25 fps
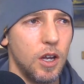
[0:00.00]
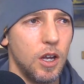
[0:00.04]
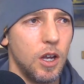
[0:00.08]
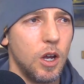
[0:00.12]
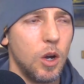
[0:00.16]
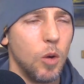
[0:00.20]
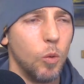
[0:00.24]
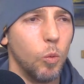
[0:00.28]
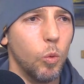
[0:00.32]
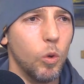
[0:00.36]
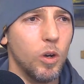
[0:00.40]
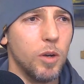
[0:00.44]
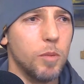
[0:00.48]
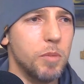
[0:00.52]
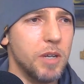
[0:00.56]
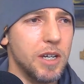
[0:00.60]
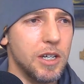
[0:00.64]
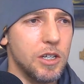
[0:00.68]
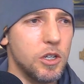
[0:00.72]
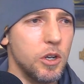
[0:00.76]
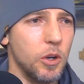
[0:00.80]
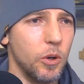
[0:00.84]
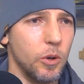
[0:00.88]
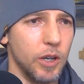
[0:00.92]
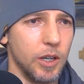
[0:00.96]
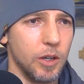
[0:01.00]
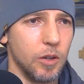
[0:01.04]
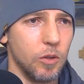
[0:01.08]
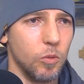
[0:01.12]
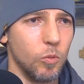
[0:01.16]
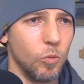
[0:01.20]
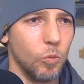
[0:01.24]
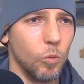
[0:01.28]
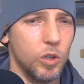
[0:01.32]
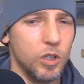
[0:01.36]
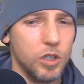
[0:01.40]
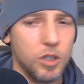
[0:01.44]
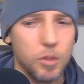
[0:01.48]
would be doing.
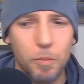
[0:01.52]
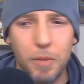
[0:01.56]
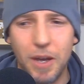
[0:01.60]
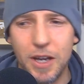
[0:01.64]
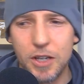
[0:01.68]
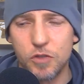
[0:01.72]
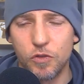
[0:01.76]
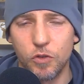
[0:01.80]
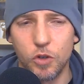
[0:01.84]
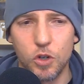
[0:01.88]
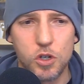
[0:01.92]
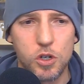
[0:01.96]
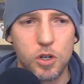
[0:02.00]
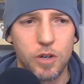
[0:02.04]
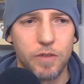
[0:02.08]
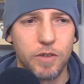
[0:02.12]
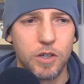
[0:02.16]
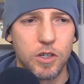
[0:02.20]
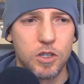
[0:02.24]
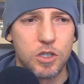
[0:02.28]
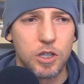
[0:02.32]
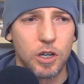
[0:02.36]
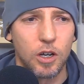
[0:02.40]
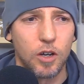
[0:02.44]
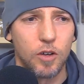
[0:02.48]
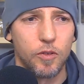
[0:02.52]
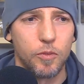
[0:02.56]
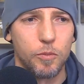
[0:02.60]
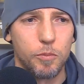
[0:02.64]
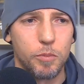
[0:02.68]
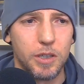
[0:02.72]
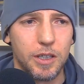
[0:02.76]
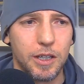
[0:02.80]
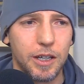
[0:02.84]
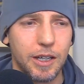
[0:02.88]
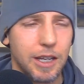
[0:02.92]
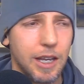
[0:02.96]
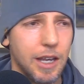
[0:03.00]
Would the best version of yourself be
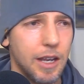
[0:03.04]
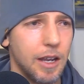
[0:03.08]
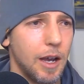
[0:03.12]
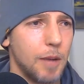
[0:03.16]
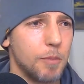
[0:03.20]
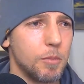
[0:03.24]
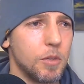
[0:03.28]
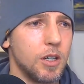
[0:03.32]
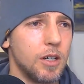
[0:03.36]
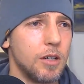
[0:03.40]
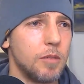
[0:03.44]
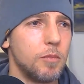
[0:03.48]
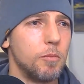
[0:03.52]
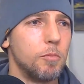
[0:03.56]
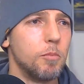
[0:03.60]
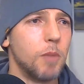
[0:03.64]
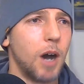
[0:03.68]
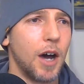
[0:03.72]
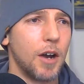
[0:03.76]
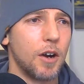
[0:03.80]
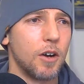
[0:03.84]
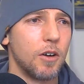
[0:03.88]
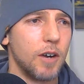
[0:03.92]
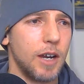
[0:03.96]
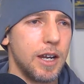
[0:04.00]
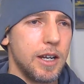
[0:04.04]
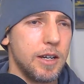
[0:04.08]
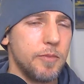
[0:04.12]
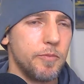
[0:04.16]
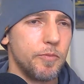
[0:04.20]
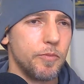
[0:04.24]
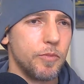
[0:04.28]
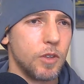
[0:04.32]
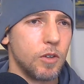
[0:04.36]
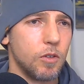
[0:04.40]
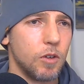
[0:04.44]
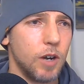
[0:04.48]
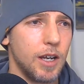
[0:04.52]
like, hey, I'm going to moderate
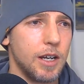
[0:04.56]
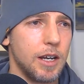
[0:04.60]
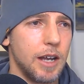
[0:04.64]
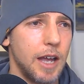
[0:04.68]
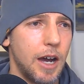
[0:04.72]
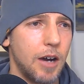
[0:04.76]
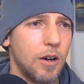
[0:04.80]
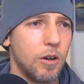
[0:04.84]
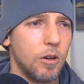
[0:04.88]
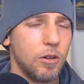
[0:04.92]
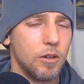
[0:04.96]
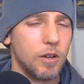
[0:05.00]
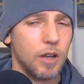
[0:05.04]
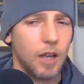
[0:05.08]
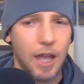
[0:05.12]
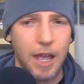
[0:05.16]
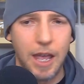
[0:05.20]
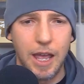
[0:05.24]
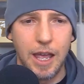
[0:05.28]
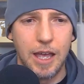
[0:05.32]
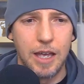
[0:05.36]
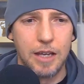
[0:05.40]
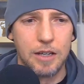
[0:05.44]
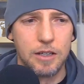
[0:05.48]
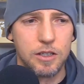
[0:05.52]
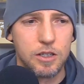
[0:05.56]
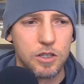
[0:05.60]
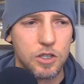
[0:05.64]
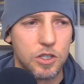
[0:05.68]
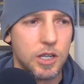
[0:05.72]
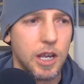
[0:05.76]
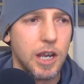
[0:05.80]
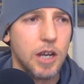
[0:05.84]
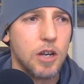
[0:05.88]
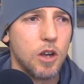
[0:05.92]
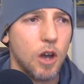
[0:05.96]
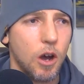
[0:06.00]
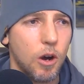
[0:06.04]
right now and
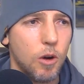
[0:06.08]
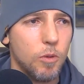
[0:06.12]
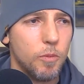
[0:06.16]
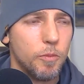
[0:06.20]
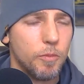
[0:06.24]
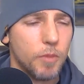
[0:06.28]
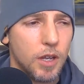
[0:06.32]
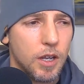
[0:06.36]
say no?